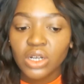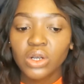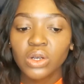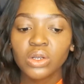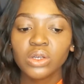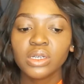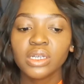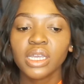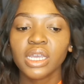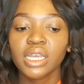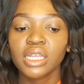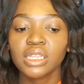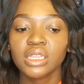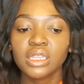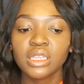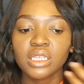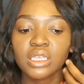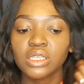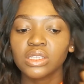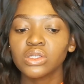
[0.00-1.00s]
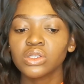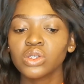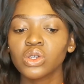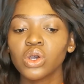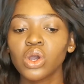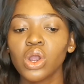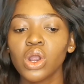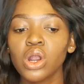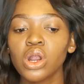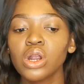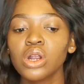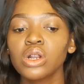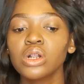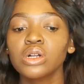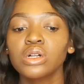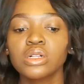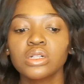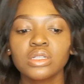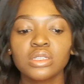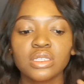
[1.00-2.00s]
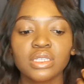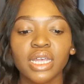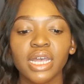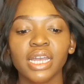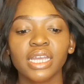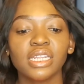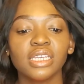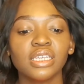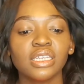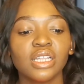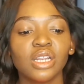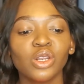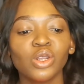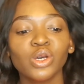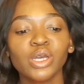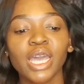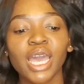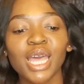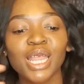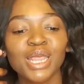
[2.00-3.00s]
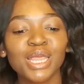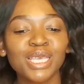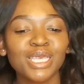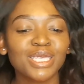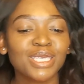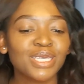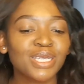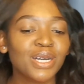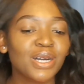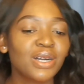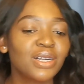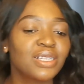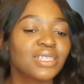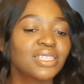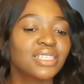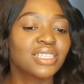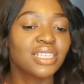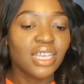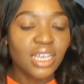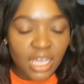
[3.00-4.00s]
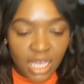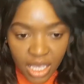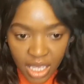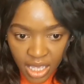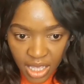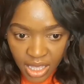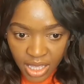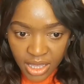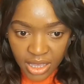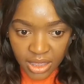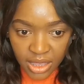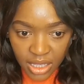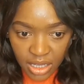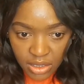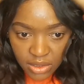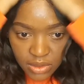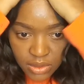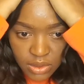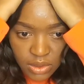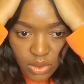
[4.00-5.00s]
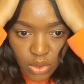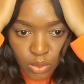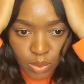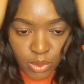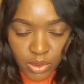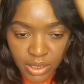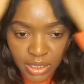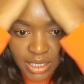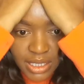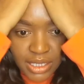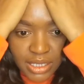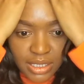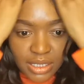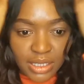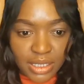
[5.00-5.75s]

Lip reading: Look at these curls, honey. Look at these curls. They are so pretty.